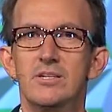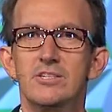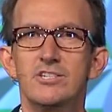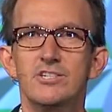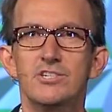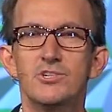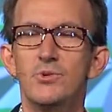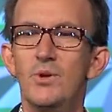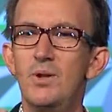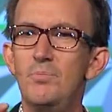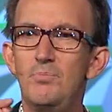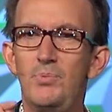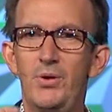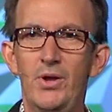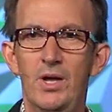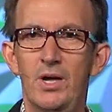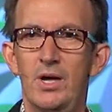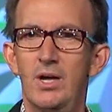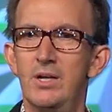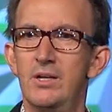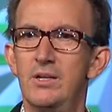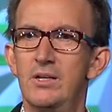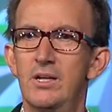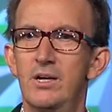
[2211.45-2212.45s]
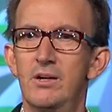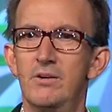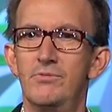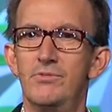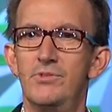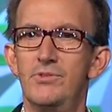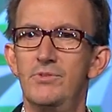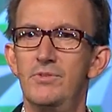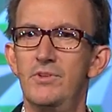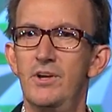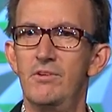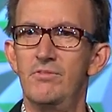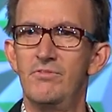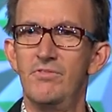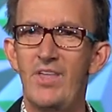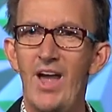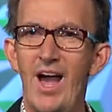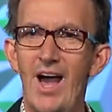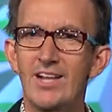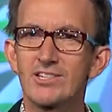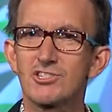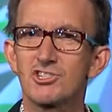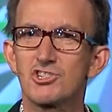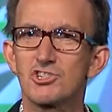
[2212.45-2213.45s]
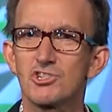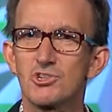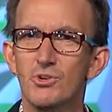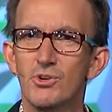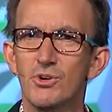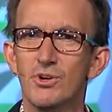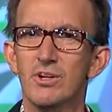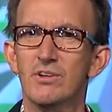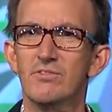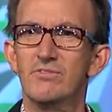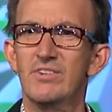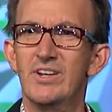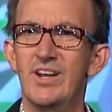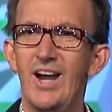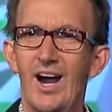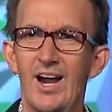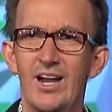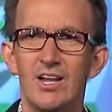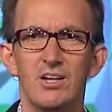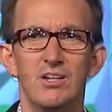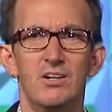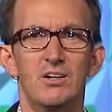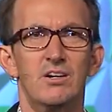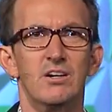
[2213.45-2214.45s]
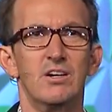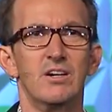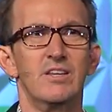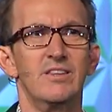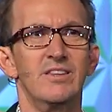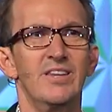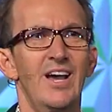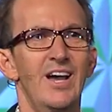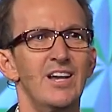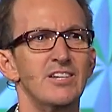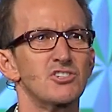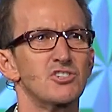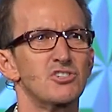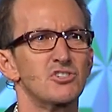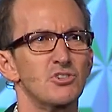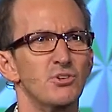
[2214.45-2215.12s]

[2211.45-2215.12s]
just repent of, of that sort of dialogue and that